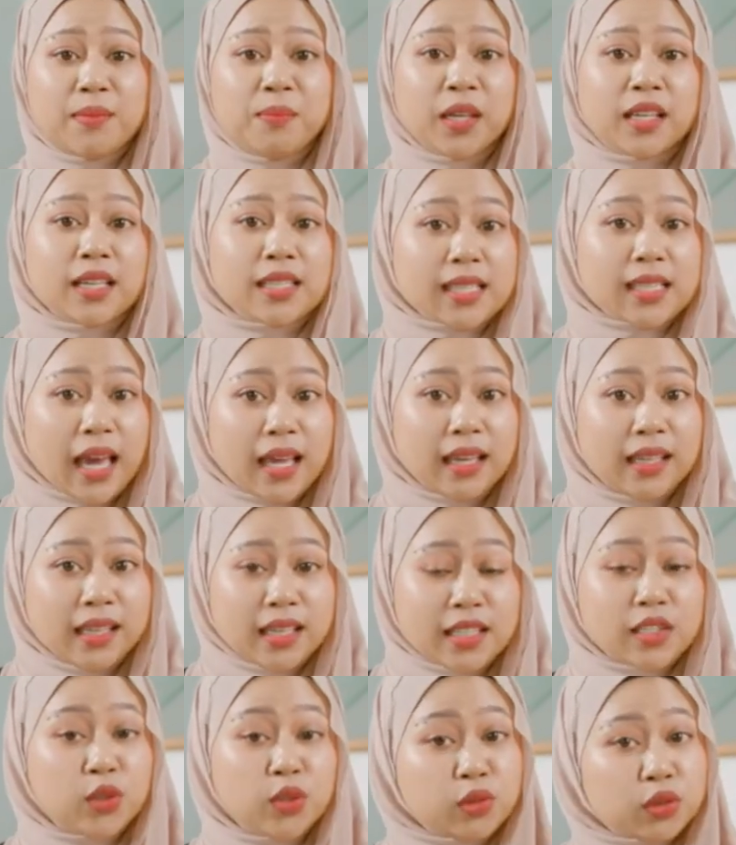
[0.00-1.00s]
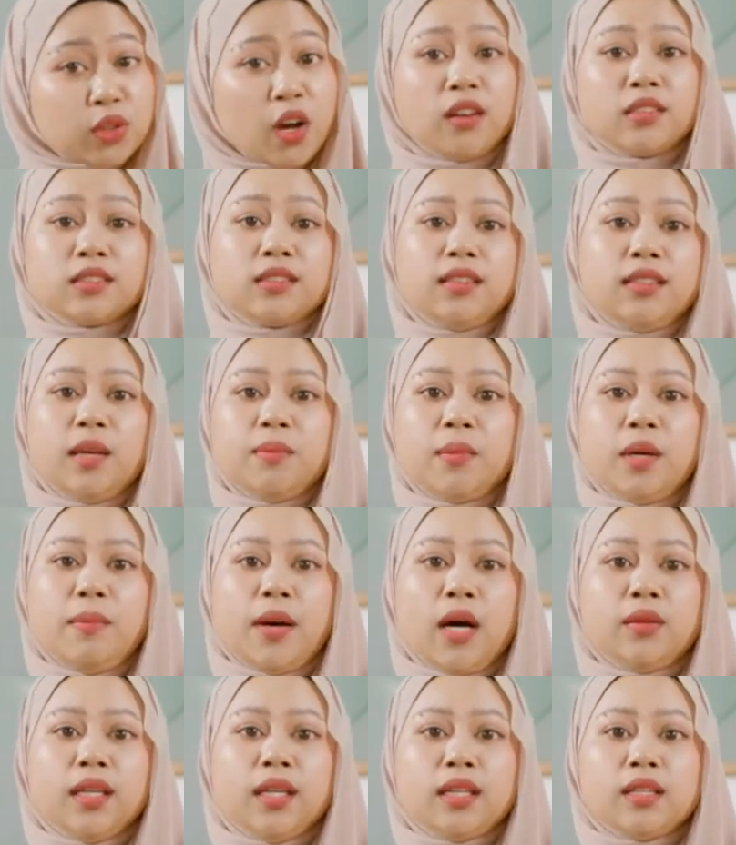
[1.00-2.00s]
Because at least you talk to them
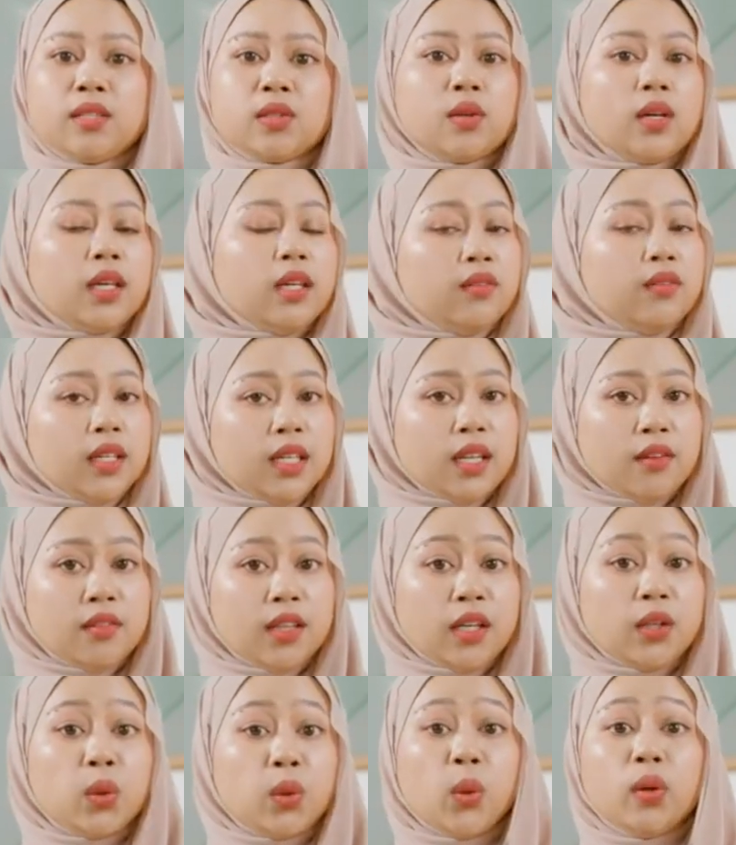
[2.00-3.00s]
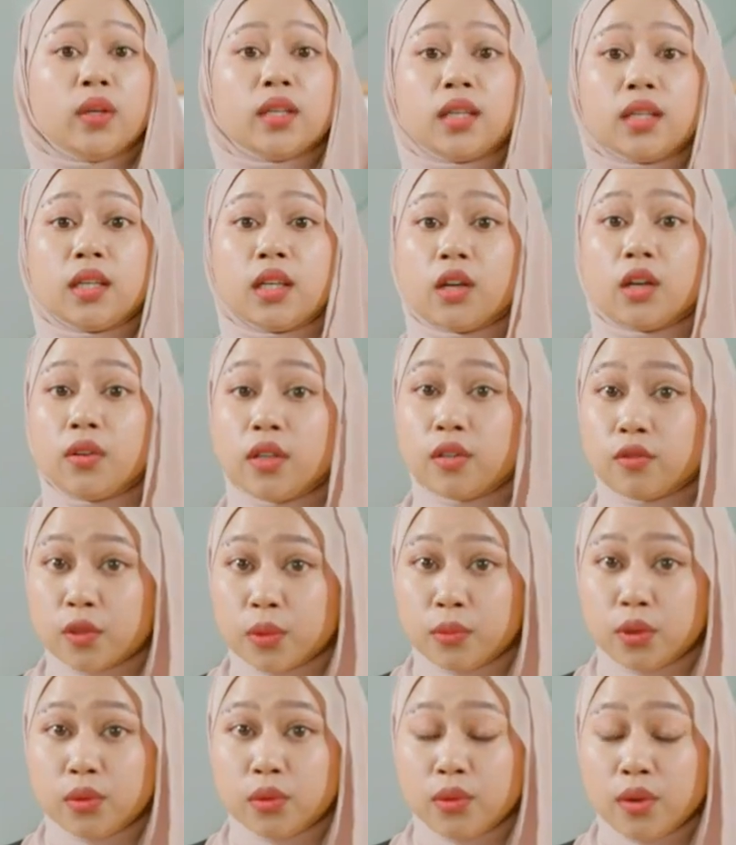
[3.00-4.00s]
about it. So even if they don't hear it
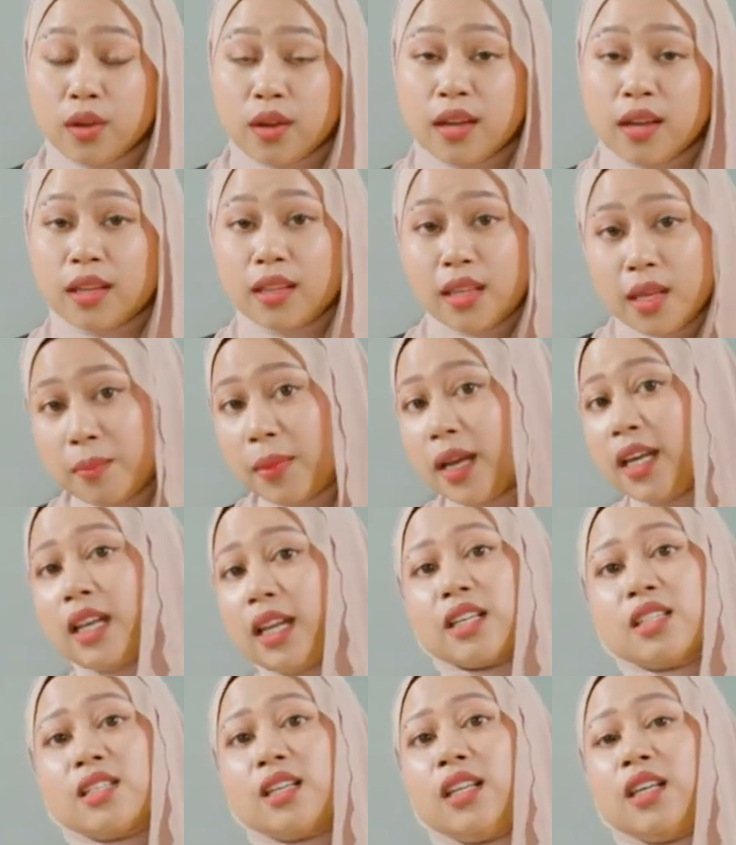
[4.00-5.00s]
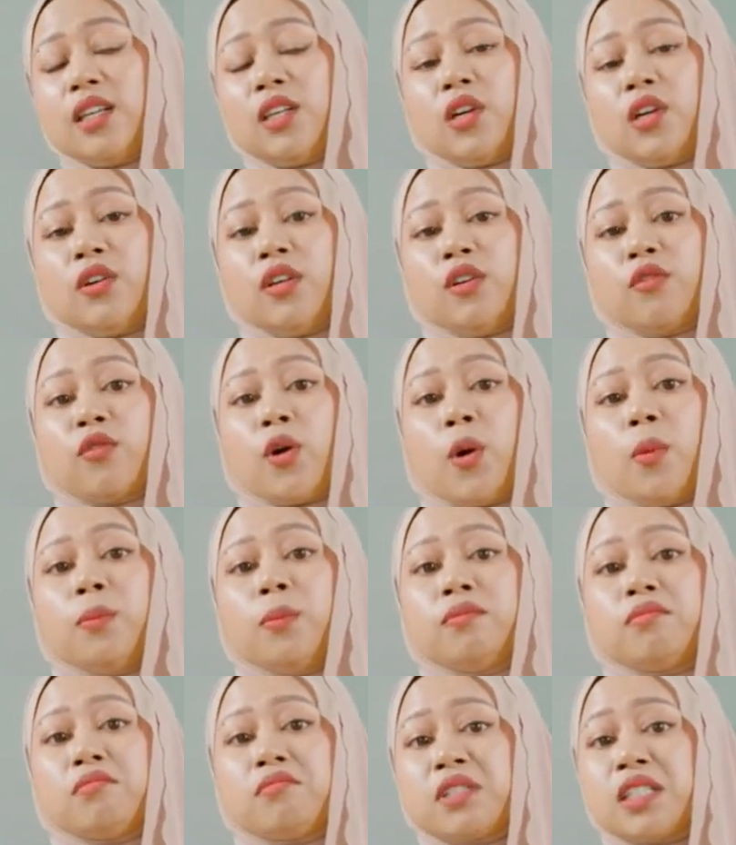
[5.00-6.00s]
from you, they might actually hear it
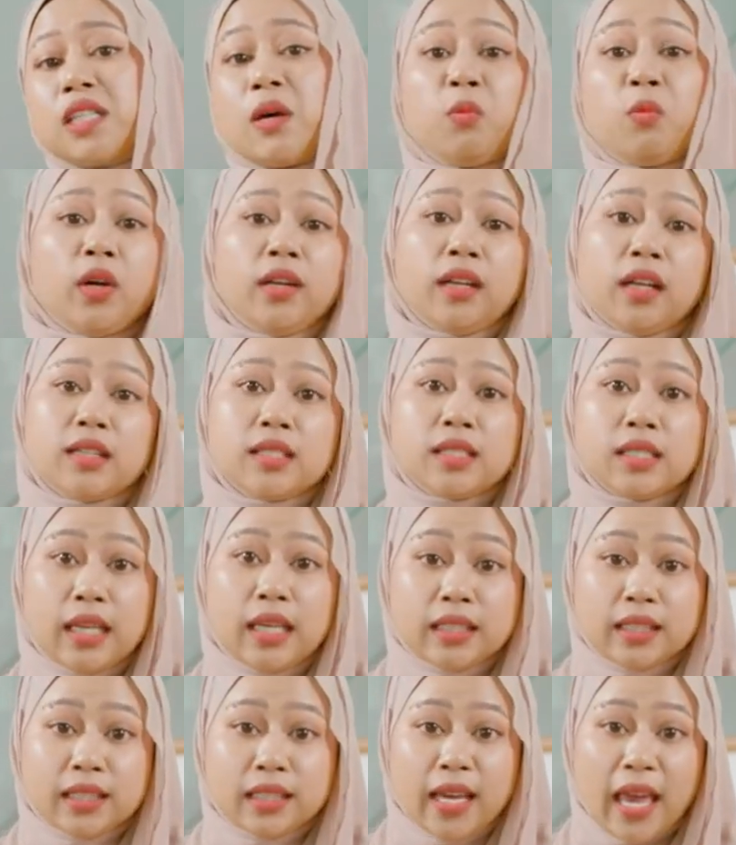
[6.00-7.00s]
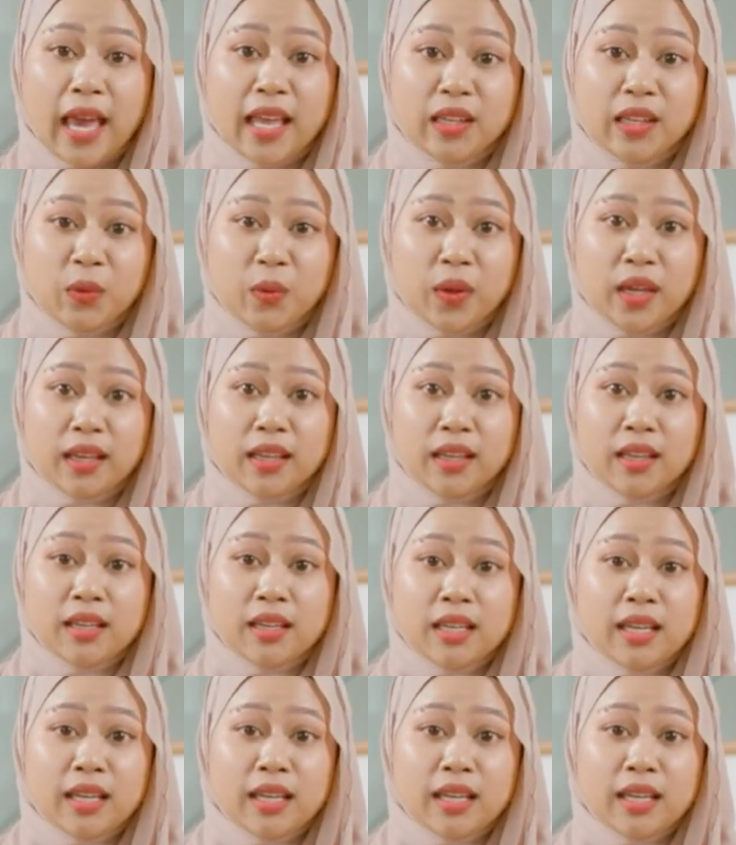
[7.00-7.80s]
from someone else later anyway.